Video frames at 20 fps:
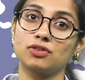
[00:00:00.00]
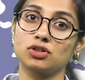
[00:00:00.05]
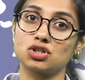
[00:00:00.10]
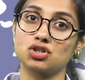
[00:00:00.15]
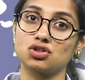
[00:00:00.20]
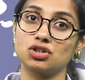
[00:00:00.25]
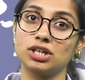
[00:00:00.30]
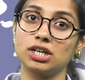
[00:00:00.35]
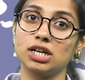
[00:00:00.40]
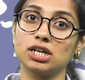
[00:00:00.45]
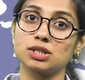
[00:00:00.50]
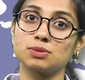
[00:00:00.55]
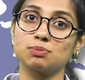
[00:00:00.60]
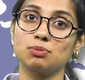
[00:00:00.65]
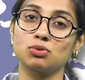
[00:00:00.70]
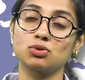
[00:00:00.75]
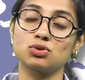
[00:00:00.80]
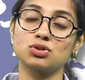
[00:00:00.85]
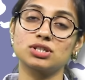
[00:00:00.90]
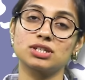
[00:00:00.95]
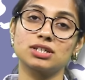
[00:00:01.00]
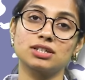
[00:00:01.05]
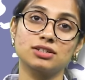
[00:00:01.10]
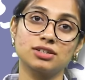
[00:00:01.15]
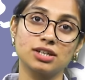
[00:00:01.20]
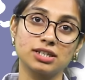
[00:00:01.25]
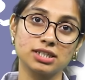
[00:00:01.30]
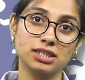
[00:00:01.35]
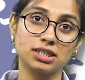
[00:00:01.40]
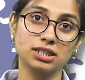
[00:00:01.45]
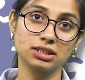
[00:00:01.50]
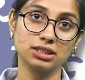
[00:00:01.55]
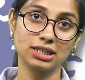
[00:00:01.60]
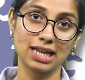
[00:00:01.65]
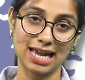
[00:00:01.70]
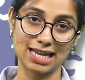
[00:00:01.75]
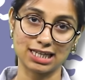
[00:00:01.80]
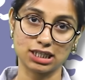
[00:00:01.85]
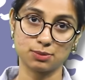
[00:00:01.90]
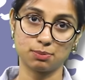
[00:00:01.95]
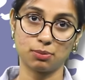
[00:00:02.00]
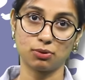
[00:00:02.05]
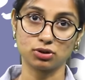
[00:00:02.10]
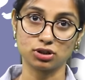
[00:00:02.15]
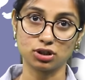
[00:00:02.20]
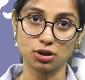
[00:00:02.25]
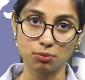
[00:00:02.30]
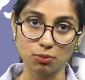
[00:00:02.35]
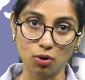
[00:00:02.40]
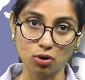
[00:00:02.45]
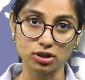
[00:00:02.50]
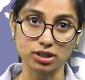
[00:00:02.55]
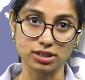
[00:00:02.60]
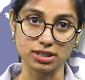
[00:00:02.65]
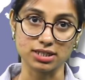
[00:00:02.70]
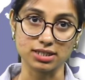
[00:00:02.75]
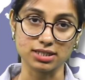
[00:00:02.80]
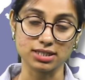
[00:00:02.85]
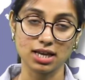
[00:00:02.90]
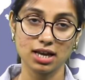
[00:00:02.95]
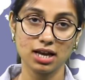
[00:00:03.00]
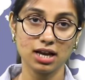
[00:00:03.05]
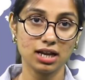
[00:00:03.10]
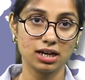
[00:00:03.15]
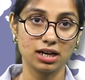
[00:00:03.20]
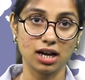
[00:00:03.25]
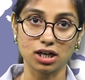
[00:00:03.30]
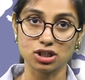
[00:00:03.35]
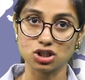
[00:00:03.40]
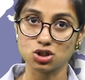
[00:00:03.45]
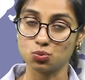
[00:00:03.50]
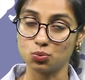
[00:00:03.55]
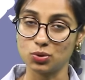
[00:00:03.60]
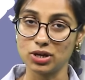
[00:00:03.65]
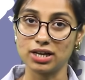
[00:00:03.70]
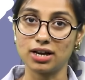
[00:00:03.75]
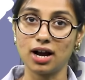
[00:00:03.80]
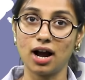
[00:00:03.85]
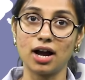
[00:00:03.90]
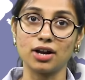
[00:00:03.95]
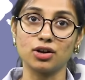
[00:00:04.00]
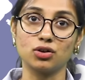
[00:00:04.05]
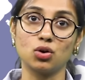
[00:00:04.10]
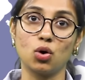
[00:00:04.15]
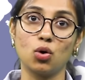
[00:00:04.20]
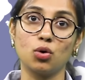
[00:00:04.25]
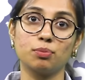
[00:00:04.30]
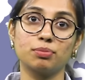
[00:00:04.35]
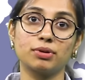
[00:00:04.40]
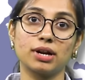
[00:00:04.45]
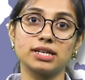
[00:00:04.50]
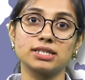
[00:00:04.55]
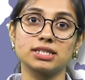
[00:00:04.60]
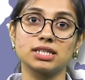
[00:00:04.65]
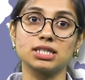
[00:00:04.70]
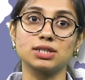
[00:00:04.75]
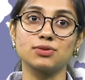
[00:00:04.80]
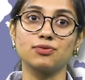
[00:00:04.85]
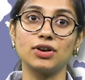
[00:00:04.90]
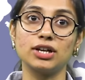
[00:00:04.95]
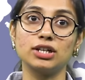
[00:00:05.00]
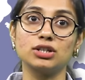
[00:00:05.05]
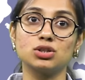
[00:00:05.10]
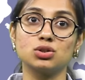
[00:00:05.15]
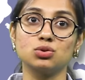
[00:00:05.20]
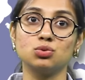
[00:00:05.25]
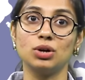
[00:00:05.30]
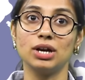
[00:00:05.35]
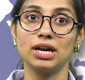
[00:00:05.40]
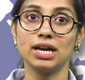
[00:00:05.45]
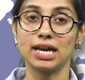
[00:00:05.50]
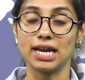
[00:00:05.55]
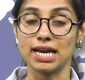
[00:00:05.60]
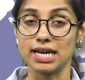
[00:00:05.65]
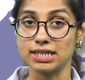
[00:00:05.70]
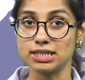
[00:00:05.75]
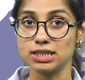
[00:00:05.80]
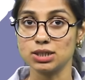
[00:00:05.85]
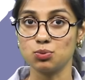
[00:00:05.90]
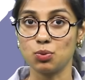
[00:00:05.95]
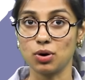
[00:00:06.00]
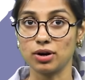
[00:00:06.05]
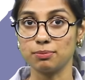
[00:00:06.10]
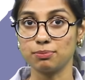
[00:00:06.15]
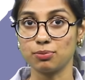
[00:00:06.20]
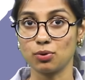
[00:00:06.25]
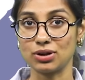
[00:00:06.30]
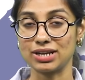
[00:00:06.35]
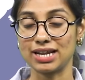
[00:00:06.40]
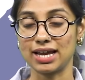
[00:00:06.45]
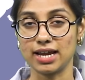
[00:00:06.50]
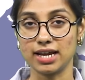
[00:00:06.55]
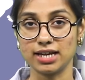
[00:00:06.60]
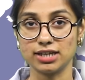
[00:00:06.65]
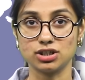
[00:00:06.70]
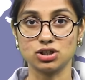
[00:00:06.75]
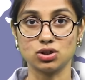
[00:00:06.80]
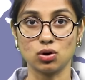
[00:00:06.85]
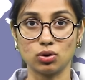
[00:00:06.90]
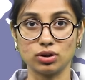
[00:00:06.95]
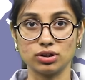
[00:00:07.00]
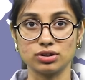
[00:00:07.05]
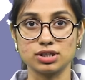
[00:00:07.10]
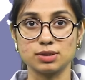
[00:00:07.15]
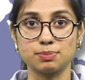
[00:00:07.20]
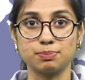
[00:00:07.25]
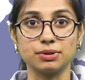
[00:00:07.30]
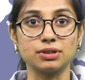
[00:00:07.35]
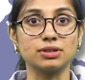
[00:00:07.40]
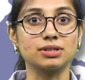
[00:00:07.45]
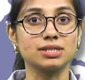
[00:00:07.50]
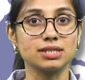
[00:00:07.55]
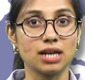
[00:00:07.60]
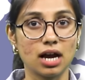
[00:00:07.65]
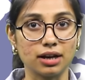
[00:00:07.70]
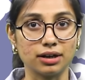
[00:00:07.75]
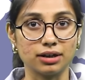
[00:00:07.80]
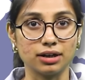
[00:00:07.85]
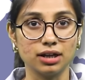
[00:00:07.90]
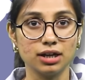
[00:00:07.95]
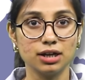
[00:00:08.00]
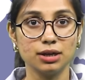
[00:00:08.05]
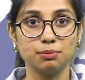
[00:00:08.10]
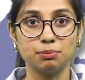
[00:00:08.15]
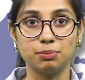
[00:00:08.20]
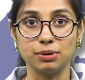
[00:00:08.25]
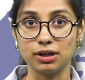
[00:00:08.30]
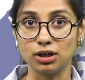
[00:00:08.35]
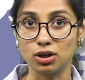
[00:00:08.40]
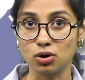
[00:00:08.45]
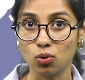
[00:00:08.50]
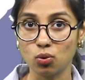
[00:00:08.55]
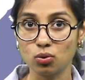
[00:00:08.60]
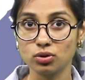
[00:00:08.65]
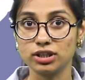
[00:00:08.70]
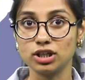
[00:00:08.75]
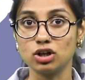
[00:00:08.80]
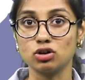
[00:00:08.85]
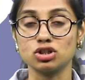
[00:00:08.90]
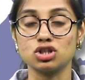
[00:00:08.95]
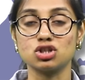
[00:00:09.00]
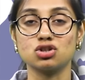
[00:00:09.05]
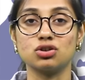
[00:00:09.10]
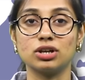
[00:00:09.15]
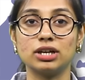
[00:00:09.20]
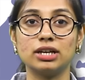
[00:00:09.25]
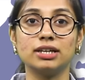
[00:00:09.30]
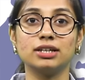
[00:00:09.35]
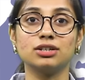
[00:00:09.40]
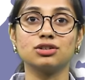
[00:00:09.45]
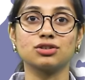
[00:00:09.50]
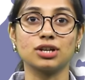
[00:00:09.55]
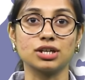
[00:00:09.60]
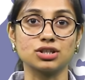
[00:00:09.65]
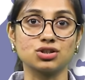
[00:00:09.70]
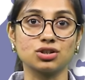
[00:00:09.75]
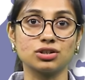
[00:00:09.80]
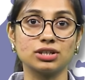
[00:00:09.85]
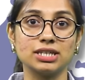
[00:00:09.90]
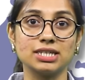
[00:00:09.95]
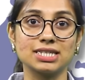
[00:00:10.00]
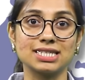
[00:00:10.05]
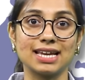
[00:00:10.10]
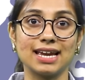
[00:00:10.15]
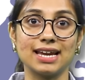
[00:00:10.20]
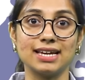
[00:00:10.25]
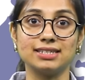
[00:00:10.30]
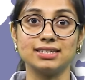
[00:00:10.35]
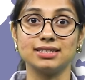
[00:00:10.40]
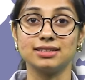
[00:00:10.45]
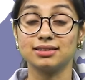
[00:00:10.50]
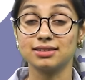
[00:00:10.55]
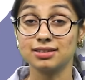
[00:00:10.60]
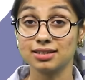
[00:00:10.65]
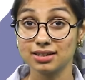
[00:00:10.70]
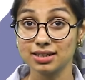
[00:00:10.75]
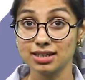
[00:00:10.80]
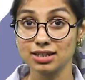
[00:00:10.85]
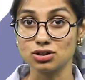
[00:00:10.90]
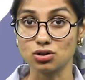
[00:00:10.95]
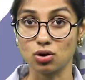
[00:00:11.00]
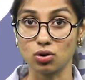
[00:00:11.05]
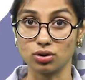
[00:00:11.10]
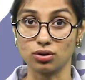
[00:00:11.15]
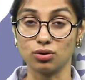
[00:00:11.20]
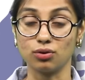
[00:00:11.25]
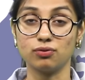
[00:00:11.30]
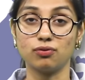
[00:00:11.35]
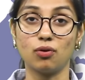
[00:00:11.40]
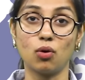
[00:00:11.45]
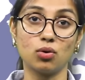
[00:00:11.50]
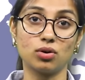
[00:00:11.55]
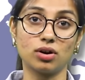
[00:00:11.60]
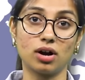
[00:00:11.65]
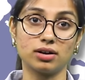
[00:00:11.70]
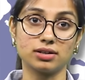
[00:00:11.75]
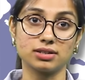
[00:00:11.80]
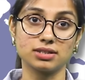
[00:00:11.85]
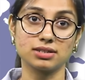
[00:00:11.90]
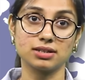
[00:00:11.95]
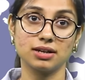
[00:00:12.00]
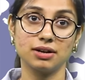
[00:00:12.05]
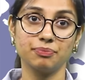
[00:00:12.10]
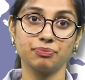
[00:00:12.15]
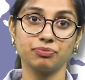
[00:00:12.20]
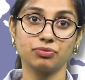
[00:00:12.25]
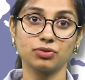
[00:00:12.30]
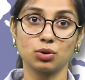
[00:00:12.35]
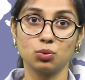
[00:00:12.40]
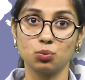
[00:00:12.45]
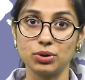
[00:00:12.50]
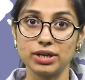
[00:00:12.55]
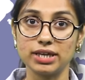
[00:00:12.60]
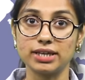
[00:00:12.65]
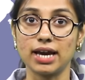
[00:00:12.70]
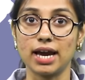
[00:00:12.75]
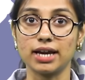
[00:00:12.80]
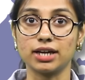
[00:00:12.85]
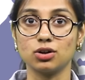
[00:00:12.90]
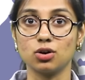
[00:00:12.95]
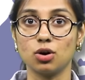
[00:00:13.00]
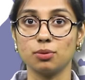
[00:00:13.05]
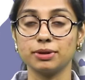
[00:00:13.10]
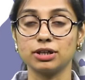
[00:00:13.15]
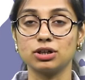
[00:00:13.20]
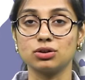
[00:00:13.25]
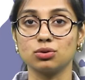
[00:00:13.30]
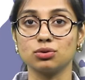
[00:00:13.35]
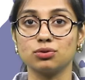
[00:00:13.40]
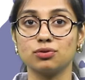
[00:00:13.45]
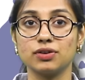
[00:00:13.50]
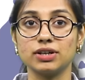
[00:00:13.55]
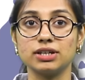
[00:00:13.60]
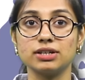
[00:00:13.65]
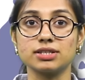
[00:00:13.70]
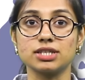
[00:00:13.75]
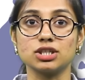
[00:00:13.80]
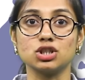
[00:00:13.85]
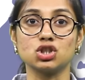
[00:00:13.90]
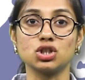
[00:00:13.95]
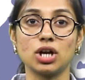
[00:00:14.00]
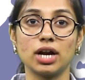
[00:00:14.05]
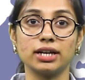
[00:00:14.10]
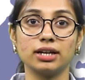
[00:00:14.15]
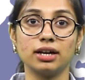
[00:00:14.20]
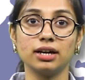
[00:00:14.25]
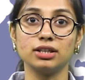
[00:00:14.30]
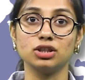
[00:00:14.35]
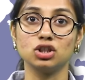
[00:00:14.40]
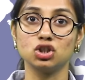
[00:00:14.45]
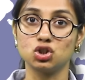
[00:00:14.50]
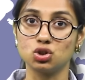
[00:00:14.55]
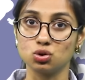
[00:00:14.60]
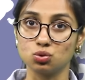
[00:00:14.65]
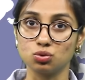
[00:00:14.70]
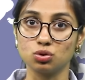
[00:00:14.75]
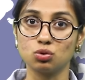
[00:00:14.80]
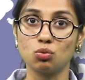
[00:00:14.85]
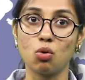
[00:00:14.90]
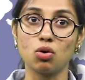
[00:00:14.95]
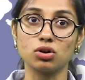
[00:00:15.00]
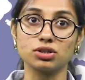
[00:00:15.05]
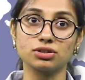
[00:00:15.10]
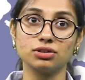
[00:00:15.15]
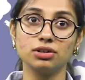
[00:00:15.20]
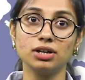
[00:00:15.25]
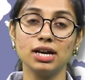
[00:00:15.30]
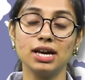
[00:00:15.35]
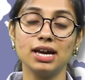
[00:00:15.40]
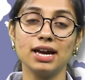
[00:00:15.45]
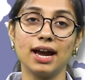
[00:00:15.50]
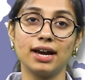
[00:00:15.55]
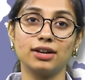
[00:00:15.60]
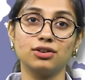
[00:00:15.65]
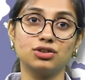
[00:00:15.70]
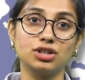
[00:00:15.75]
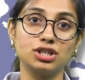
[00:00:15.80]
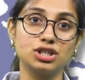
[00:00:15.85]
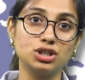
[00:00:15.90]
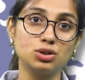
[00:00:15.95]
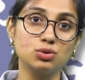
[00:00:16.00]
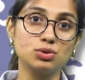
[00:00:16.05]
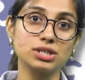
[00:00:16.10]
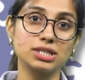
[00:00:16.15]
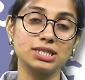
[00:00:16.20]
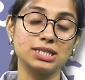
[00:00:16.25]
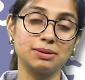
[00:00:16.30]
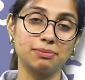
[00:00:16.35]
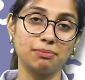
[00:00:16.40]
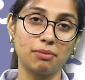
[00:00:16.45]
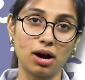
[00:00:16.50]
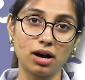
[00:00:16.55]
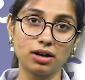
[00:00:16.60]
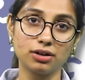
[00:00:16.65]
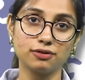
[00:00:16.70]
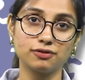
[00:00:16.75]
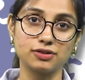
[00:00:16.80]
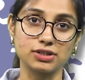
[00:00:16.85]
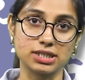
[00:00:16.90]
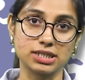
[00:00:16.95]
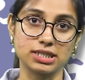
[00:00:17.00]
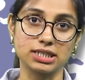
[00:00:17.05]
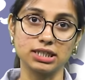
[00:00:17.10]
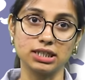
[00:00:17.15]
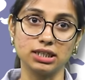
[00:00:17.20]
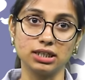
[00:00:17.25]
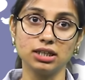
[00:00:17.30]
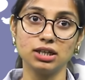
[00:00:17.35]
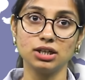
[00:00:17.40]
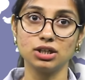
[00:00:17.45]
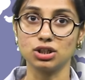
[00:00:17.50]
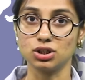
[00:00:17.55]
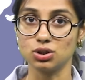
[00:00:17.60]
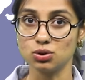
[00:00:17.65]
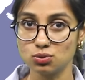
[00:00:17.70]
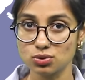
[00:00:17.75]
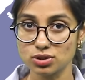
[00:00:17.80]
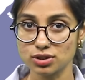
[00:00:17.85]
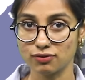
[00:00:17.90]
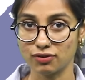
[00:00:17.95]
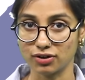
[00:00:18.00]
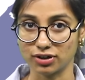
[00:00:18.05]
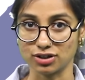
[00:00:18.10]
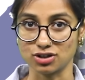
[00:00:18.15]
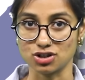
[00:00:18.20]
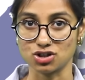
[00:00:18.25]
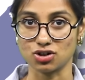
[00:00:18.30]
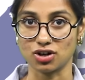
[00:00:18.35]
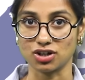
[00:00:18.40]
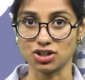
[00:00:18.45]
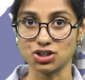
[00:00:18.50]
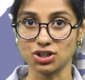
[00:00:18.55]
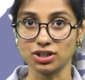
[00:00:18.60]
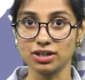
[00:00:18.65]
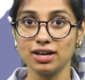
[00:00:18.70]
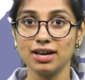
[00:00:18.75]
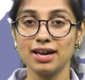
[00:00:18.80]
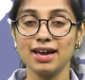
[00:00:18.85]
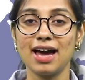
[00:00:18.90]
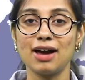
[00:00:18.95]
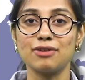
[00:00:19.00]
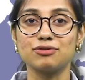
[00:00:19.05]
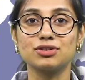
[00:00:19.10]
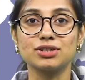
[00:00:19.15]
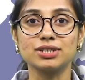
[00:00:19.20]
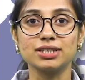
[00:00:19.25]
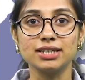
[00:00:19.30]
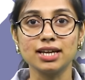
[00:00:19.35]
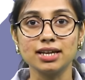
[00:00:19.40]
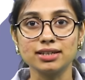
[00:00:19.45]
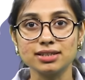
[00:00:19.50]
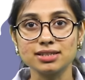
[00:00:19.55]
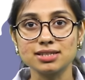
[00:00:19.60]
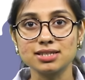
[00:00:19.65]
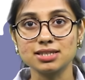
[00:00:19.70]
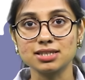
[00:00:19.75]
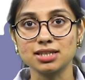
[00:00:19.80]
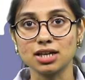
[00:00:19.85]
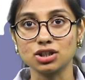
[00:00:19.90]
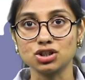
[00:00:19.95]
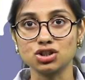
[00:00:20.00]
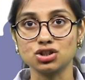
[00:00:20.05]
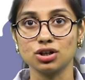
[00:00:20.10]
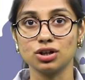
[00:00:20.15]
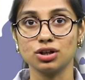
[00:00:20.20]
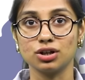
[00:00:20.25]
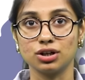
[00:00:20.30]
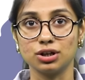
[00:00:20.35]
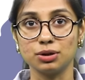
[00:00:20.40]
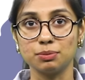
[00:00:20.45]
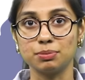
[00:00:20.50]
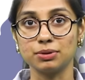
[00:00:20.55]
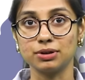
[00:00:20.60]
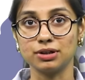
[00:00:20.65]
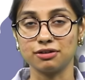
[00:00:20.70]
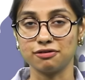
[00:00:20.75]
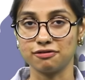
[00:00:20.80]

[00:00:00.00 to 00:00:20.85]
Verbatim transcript: of Australia's most critical export commodities. Last week, iron ore prices fell to $81.8 per ton, below the Australian Treasury's $83 forecast weak economic growth figures in China in the June quarter and reduced demand for steel used for construction have created such ripple